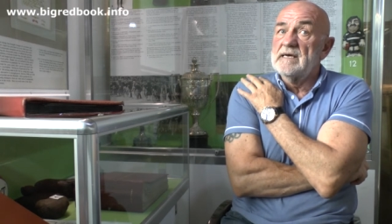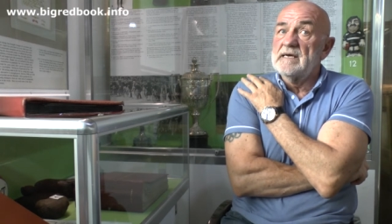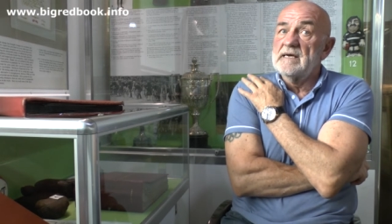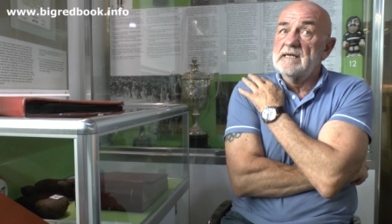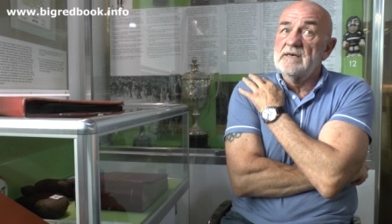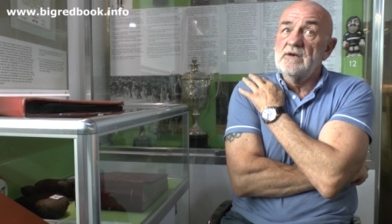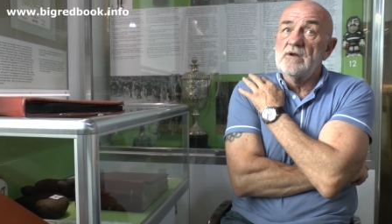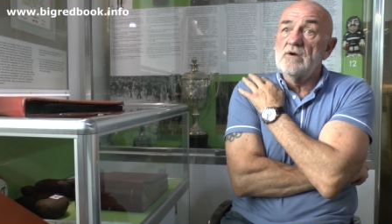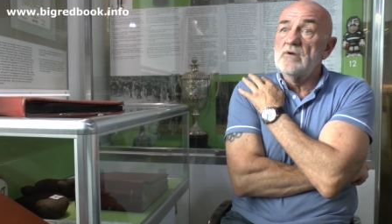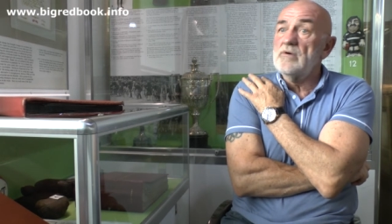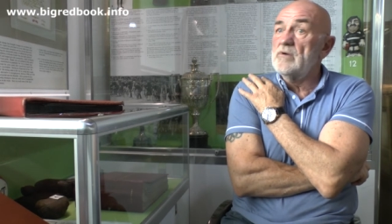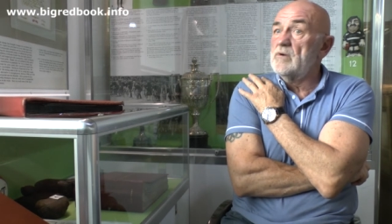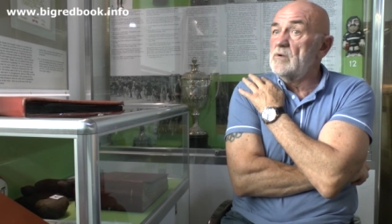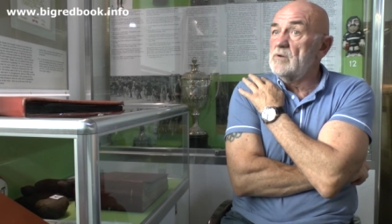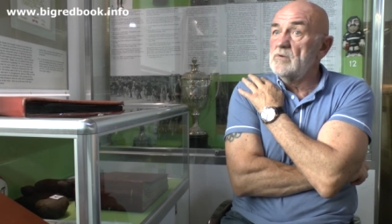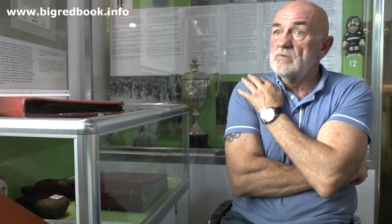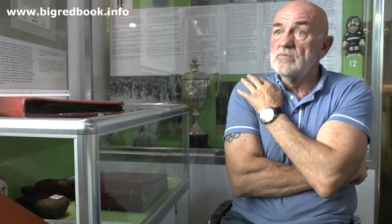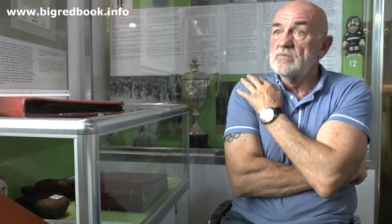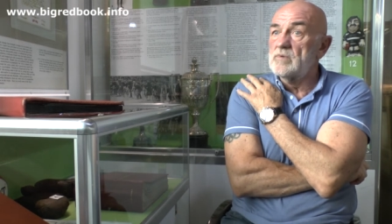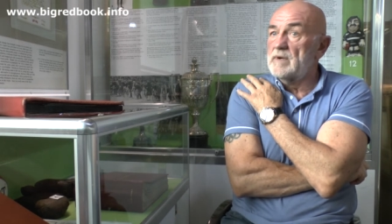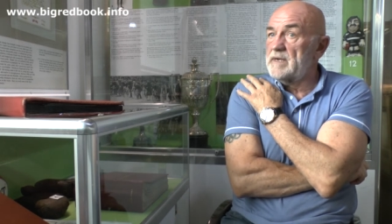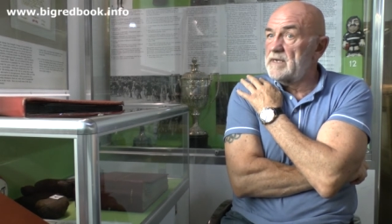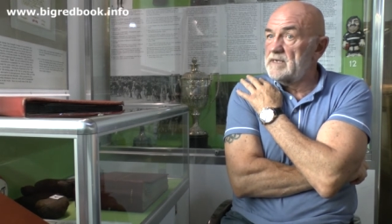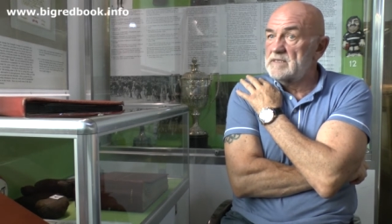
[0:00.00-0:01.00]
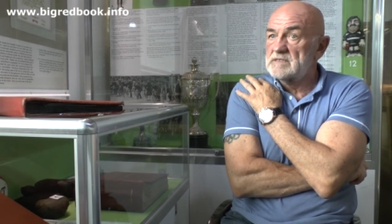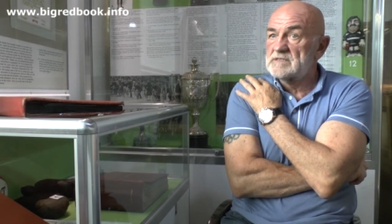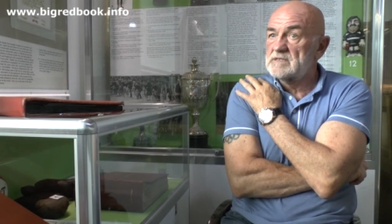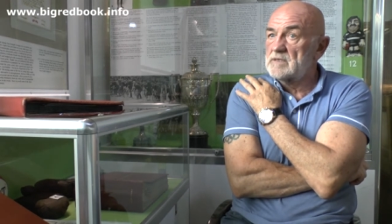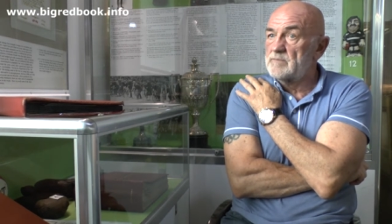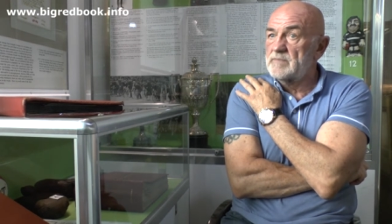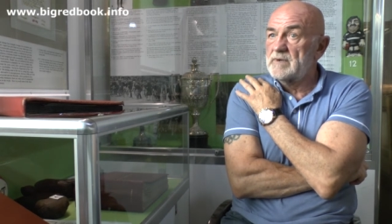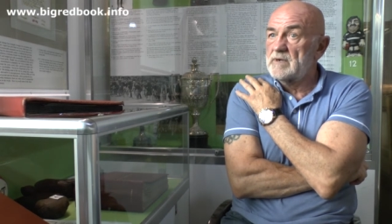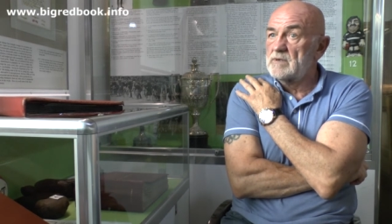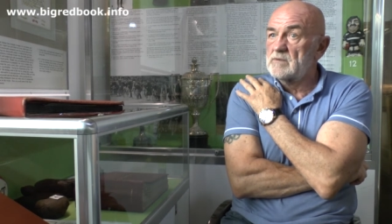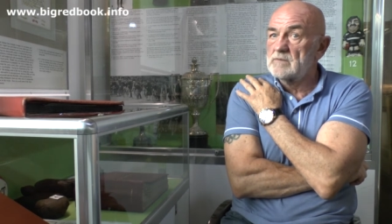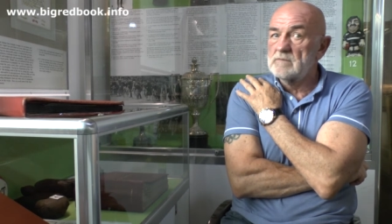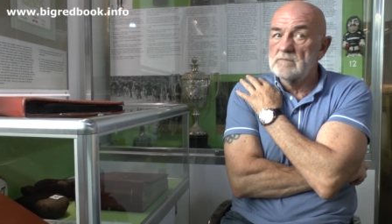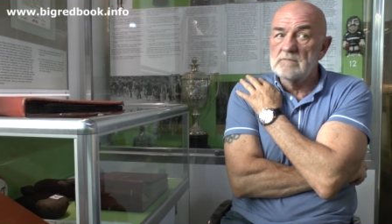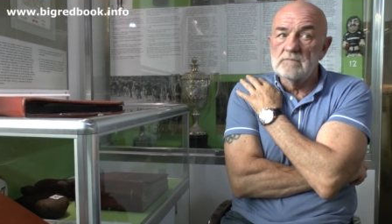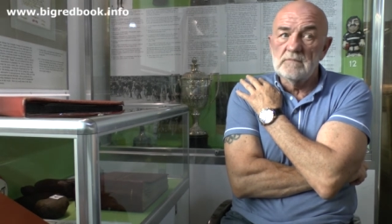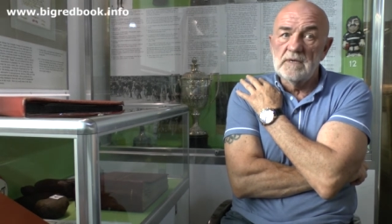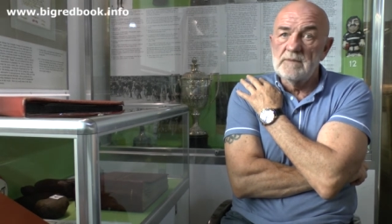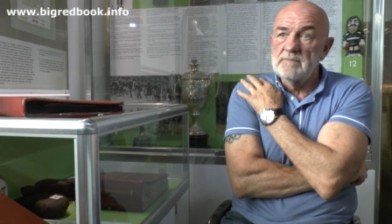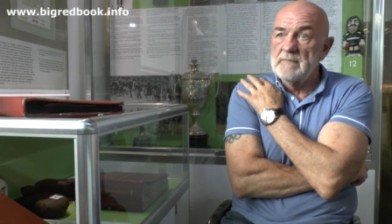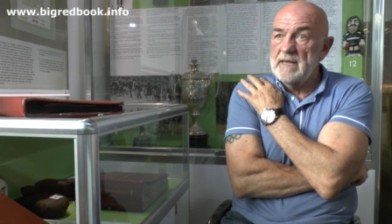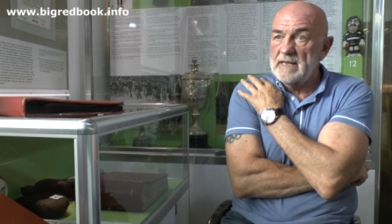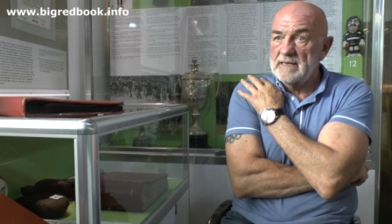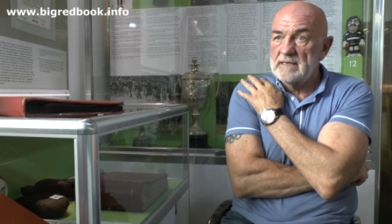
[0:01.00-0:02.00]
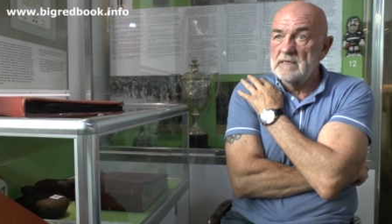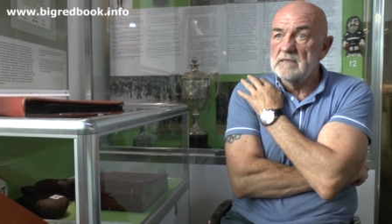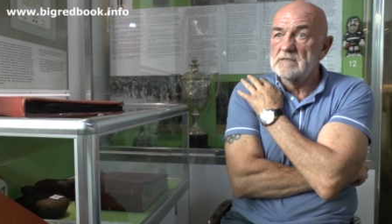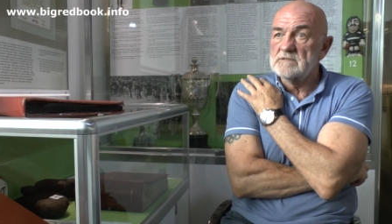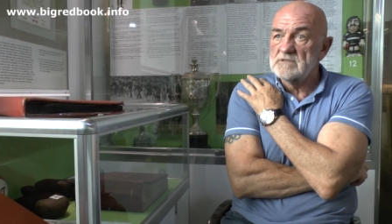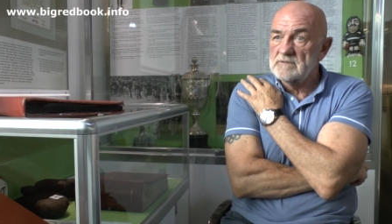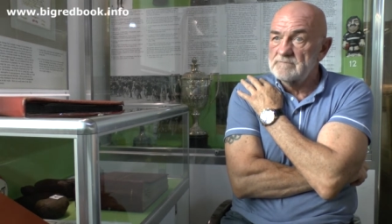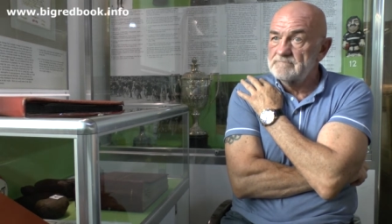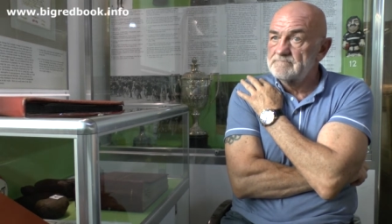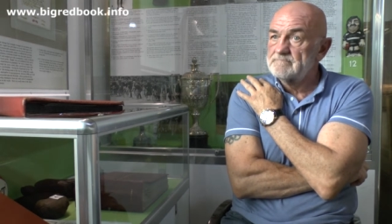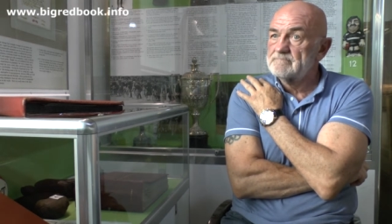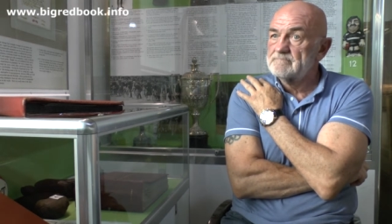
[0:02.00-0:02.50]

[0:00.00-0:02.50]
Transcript: And not always about my medals